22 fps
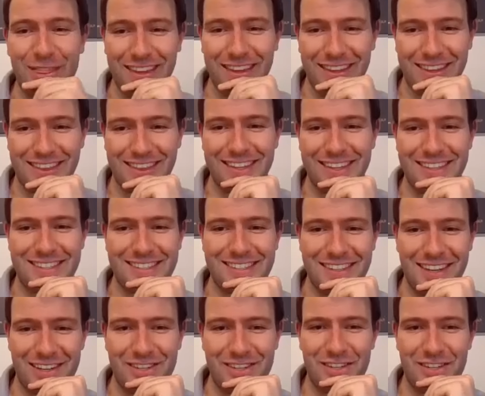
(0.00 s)
don't think
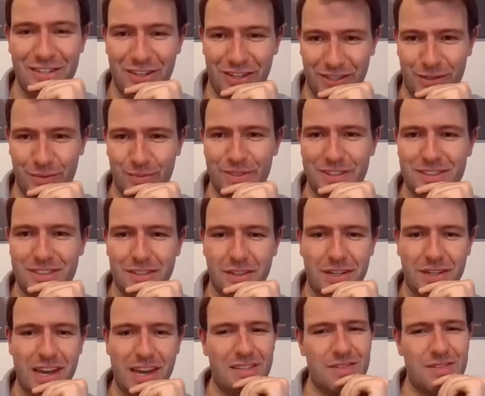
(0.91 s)
there's such a document.
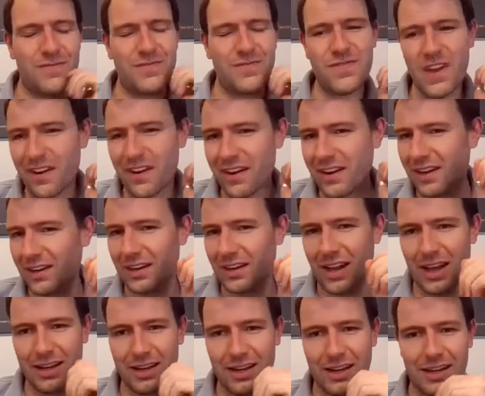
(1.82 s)
Okay, it's very
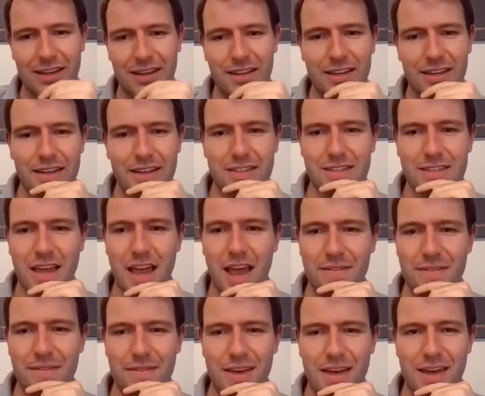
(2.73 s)
unlikely to
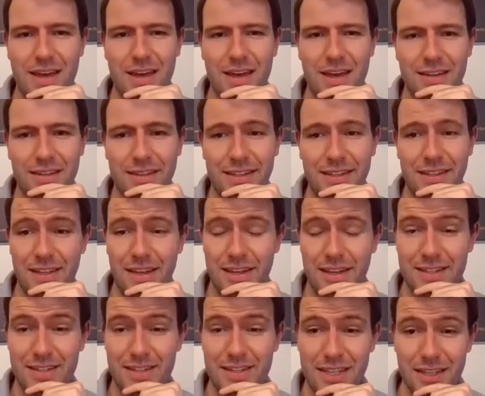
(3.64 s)
have
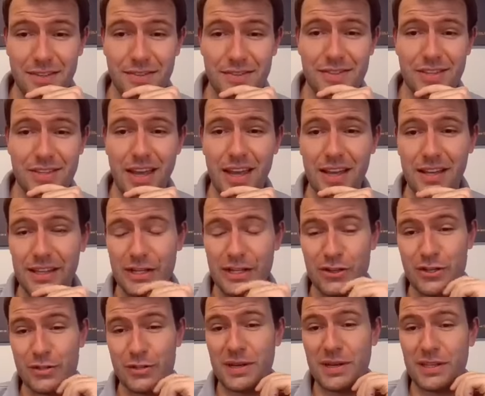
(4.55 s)
a deed of sale
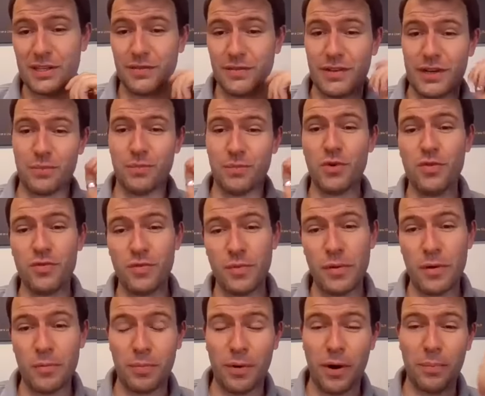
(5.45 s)
in respect of an
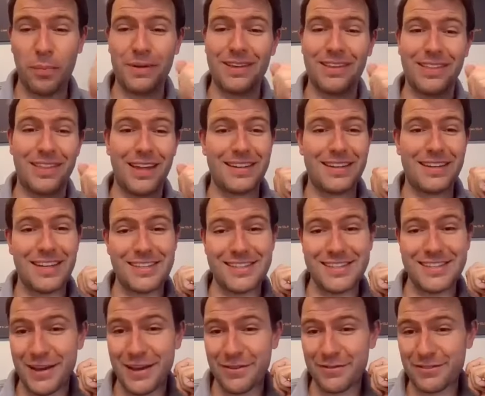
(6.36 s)
immovable property that
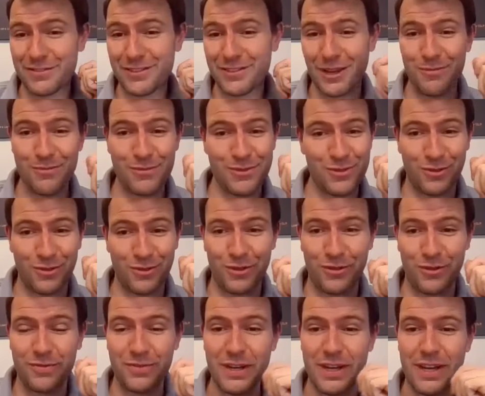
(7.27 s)
doesn't have some
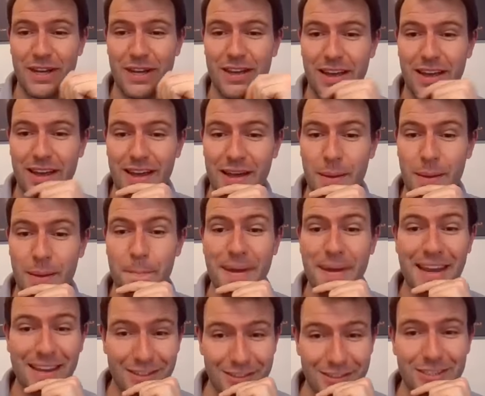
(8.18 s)
sort of
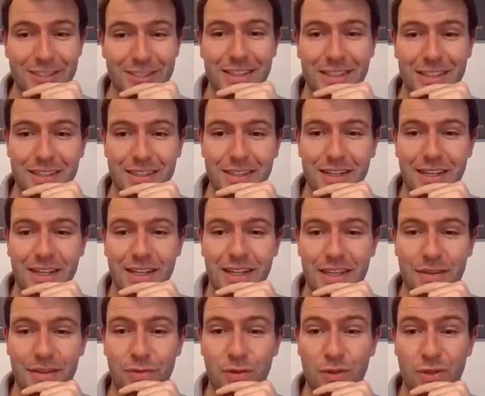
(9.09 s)
penalty
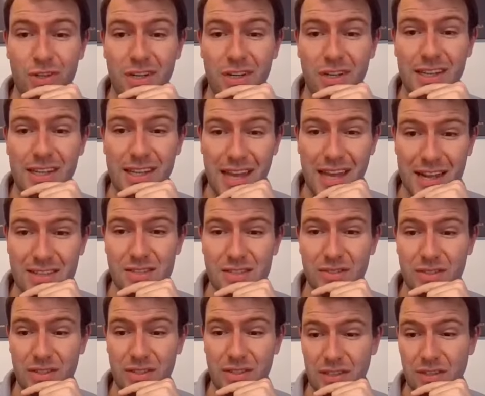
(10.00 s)
if you're going to
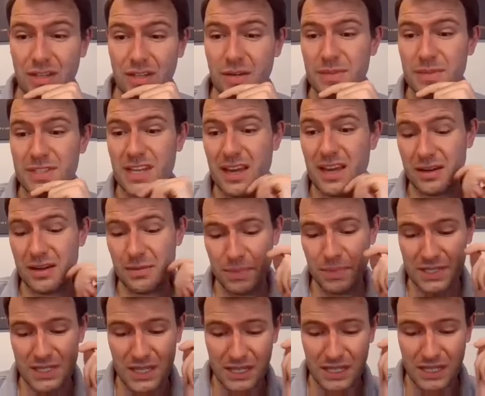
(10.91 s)
cancel the agreement. And
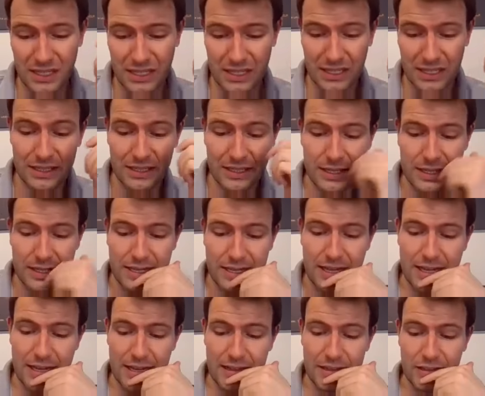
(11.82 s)
in particular,
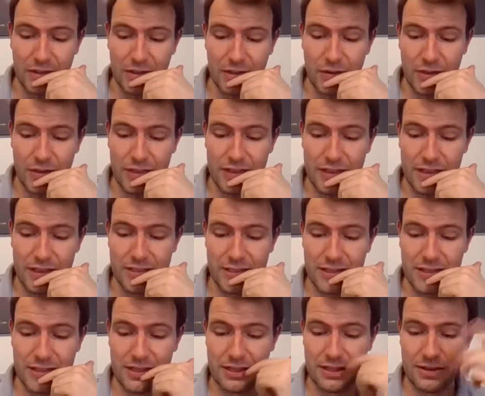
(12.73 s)

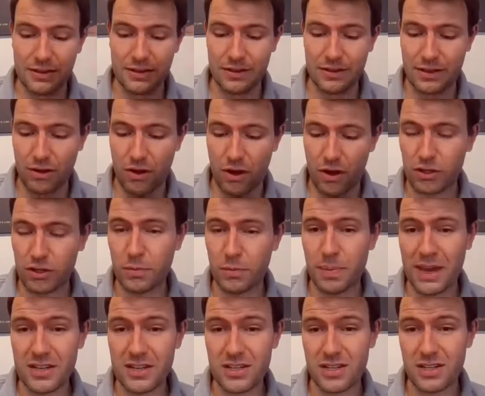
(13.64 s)

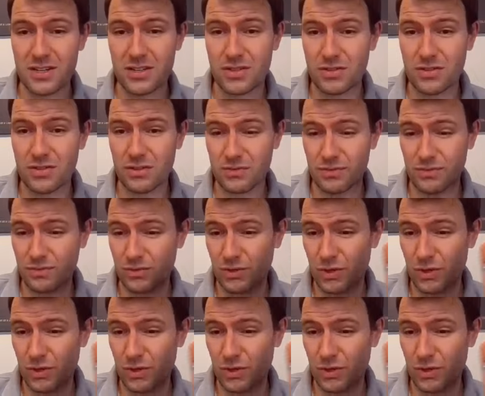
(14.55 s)
occupation is